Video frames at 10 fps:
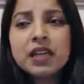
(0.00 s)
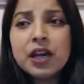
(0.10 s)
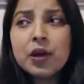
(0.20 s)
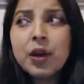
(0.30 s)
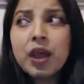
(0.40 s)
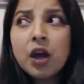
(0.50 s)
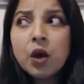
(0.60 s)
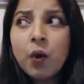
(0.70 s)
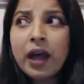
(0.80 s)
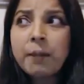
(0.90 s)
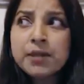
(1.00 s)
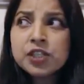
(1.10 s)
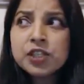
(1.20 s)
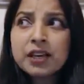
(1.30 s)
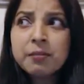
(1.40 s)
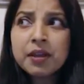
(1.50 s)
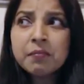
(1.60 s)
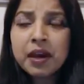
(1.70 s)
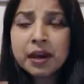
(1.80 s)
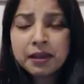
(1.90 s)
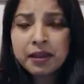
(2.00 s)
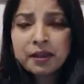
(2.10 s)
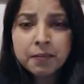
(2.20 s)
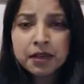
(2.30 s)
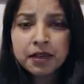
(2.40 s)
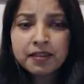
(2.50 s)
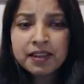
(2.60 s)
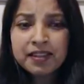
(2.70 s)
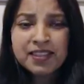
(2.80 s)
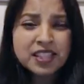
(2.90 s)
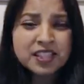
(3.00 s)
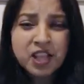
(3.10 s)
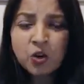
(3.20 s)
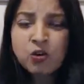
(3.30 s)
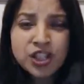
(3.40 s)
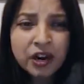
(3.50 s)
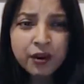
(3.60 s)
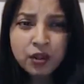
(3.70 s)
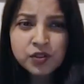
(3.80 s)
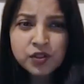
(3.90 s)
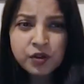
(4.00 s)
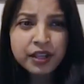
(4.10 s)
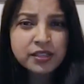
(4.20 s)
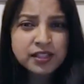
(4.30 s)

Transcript: Now, what happened in this, it's an old Cherokee story.